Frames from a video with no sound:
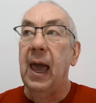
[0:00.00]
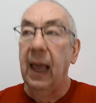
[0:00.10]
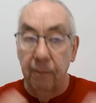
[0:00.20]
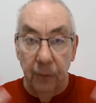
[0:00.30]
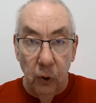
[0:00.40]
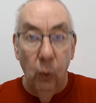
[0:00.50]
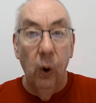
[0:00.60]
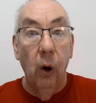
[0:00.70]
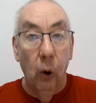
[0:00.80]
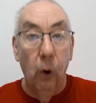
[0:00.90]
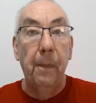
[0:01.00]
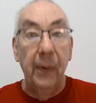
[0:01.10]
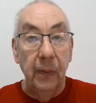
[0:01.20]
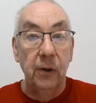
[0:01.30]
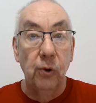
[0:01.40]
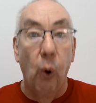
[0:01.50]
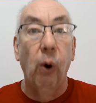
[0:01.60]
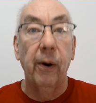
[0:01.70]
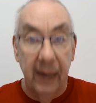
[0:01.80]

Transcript: If you will open the door,